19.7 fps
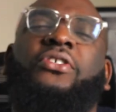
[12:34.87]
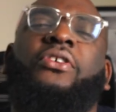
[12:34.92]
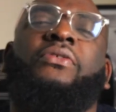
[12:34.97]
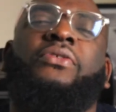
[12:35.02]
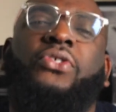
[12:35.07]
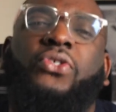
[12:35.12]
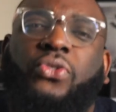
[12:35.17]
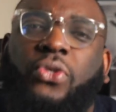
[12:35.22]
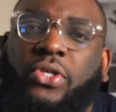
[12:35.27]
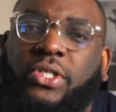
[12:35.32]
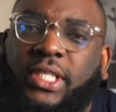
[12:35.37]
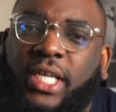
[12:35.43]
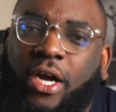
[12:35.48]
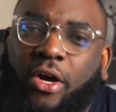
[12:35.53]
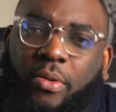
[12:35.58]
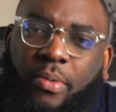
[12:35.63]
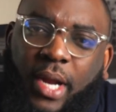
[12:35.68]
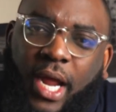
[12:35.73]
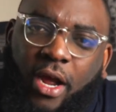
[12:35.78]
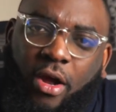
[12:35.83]
stores that
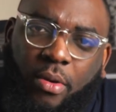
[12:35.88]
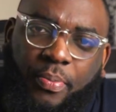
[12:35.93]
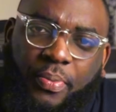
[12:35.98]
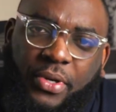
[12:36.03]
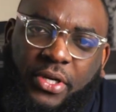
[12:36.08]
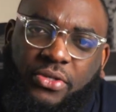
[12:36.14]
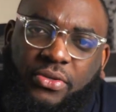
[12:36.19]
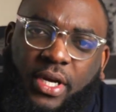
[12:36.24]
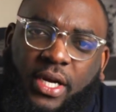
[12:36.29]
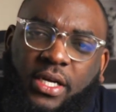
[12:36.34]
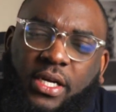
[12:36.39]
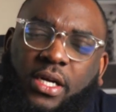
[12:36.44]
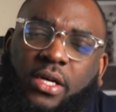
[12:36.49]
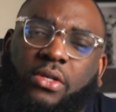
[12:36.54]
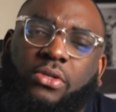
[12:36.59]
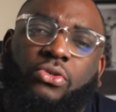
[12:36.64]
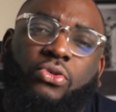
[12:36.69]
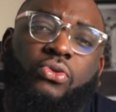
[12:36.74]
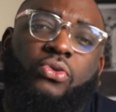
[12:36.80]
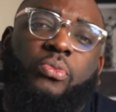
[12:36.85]
I operate right
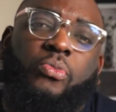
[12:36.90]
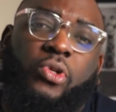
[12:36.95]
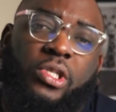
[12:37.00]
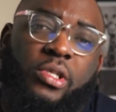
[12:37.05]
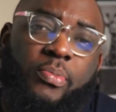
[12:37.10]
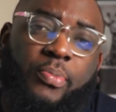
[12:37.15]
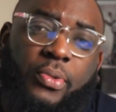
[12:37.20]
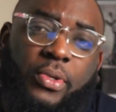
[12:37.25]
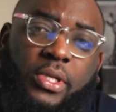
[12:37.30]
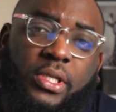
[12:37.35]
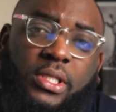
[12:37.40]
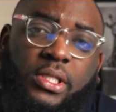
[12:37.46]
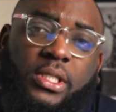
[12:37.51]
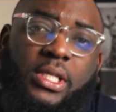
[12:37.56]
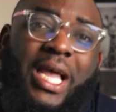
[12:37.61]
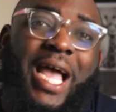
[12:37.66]
now use money points